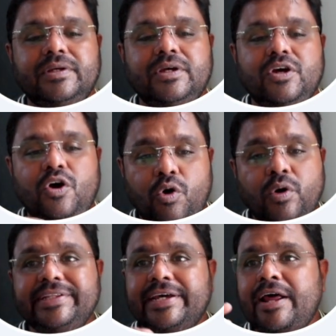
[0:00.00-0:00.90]
or
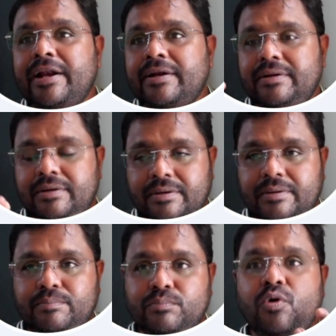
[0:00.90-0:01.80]
there are
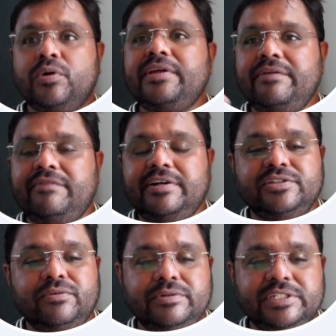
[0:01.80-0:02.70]
more than one
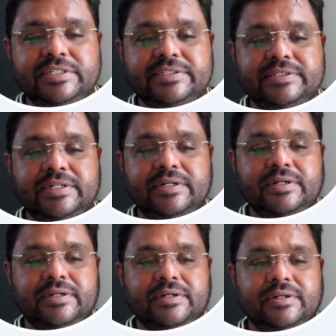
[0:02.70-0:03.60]
solutions,
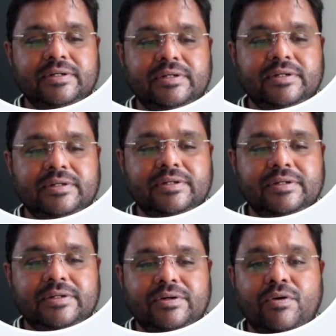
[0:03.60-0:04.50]

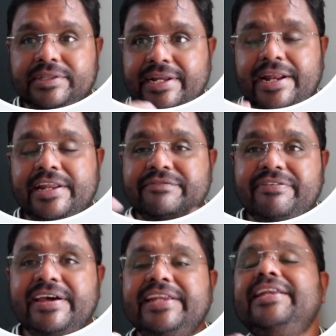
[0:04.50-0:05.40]
or there are
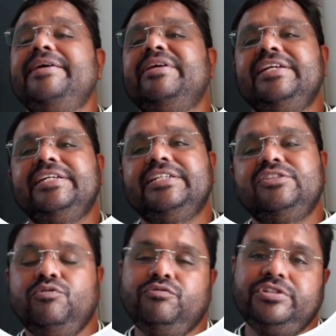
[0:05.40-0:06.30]
infinitely many
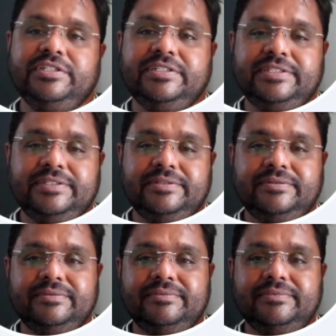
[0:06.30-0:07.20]
solutions.
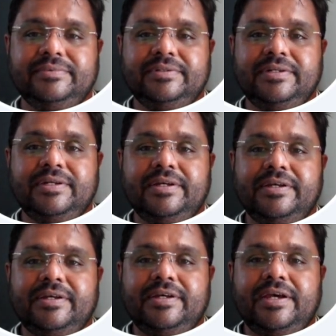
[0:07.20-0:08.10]

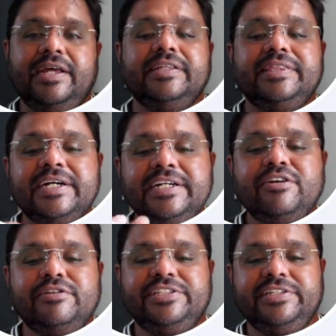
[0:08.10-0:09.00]
And the third
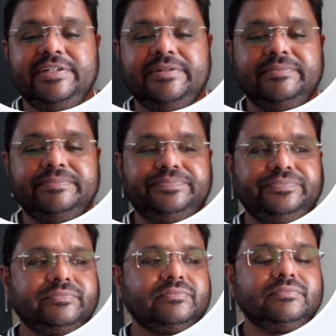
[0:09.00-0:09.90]
question
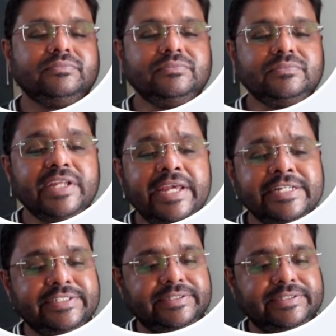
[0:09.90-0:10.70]
is